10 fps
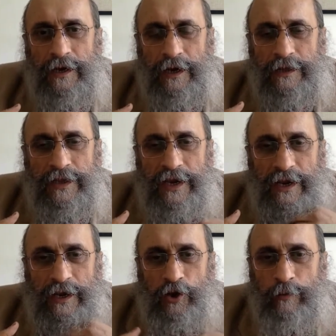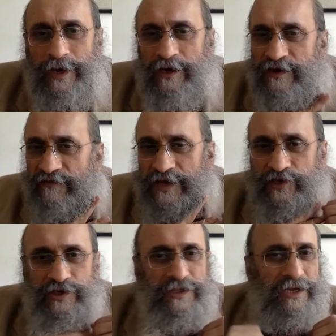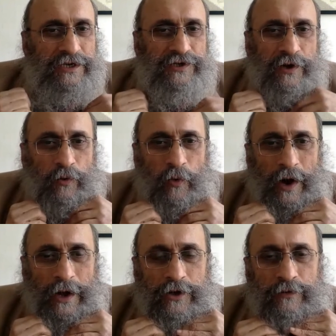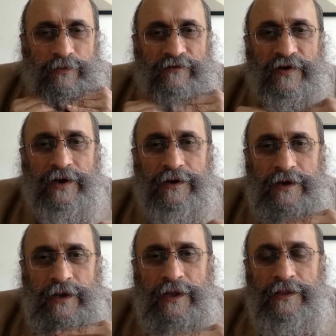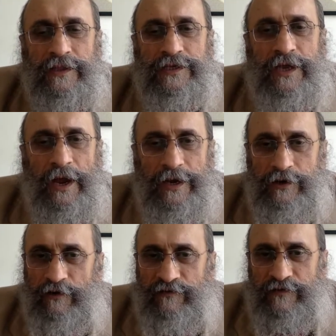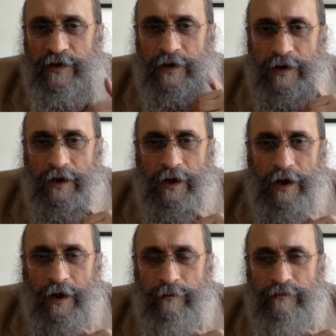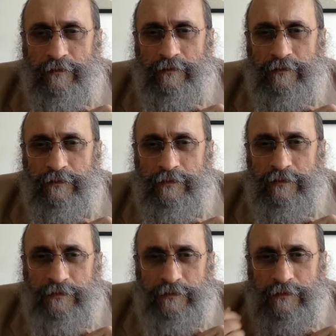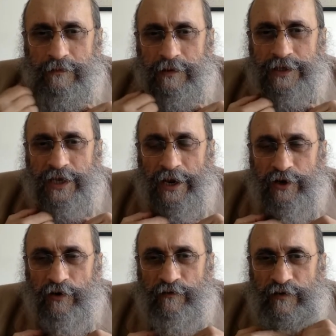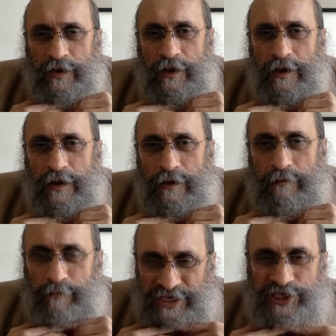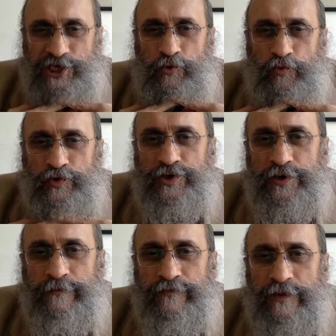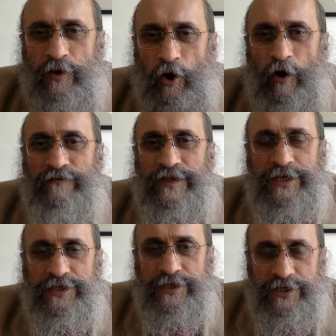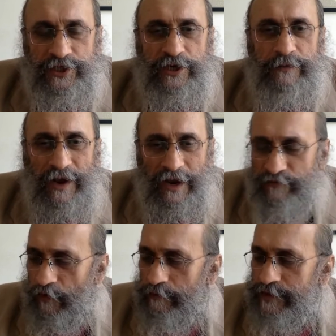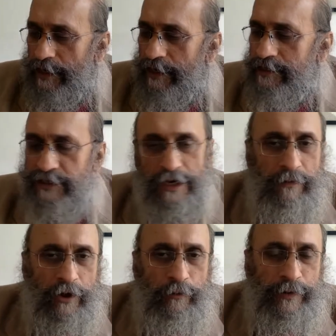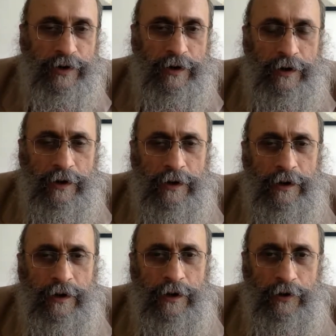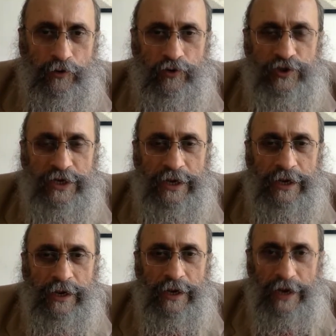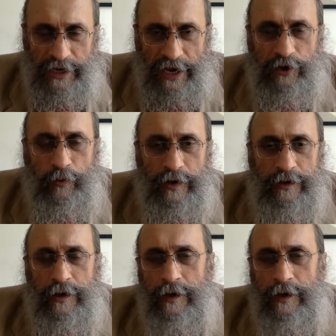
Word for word: Uh, the human intervention that is required to prevent this kind of uh, this kind of misuse of these digital platforms is, in my opinion, grossly inadequate.